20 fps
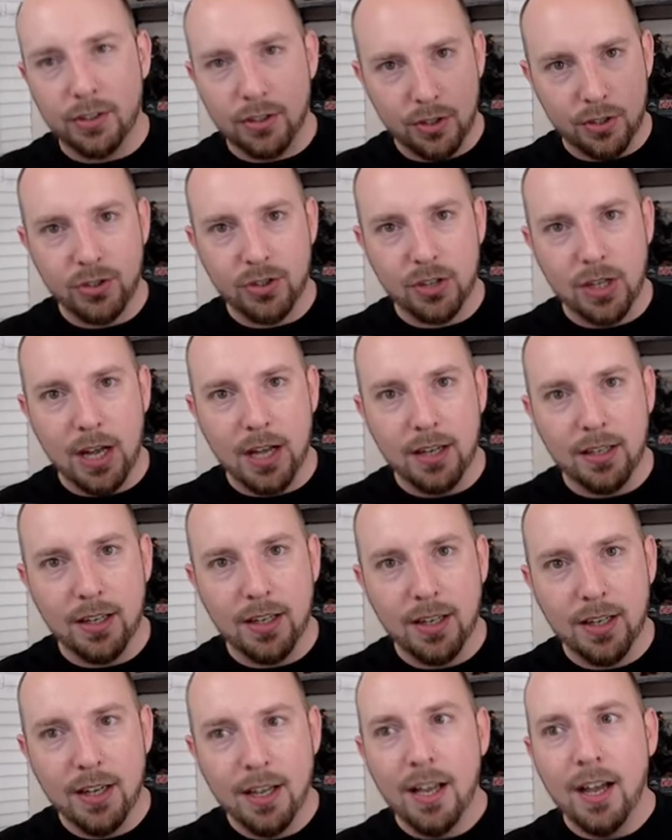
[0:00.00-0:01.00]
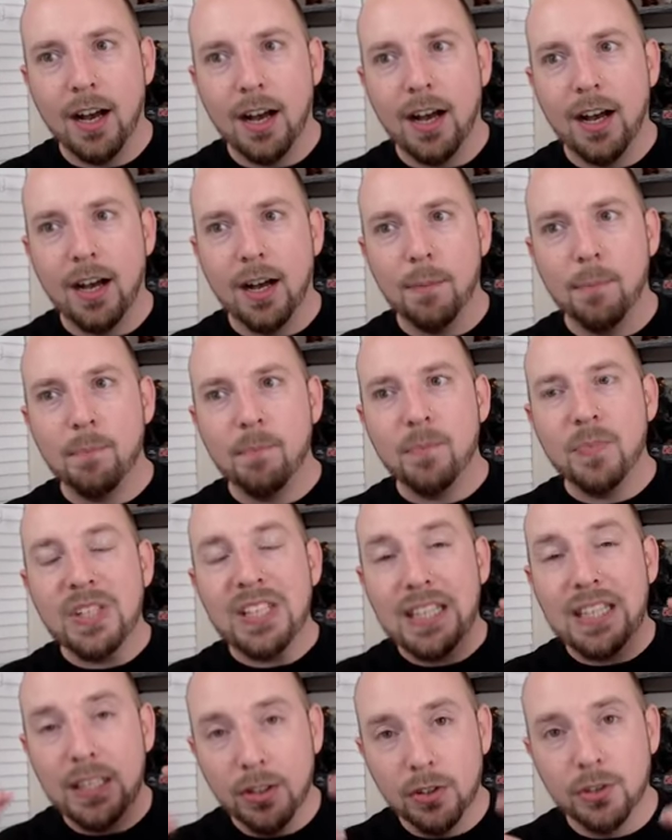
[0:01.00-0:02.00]
her son, um,
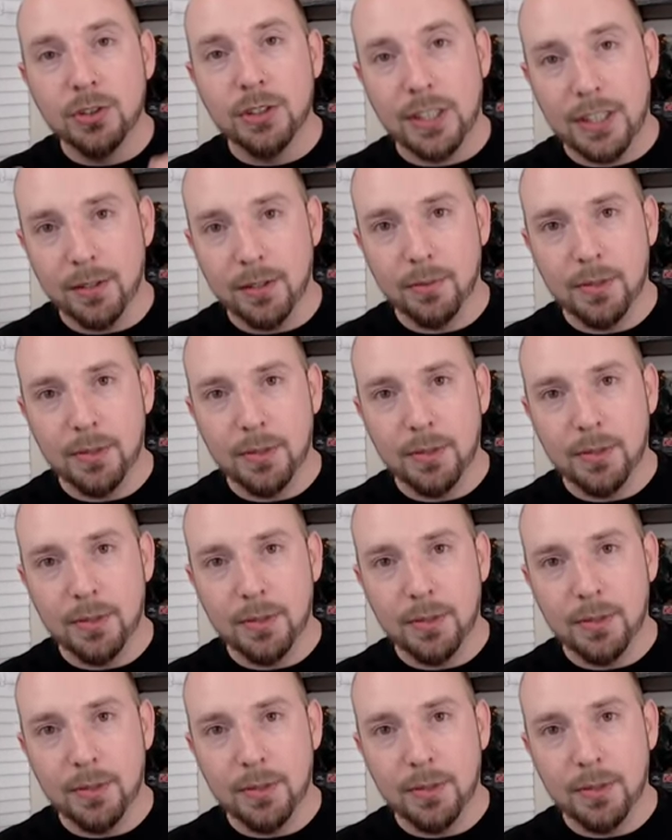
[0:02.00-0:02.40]
killed him.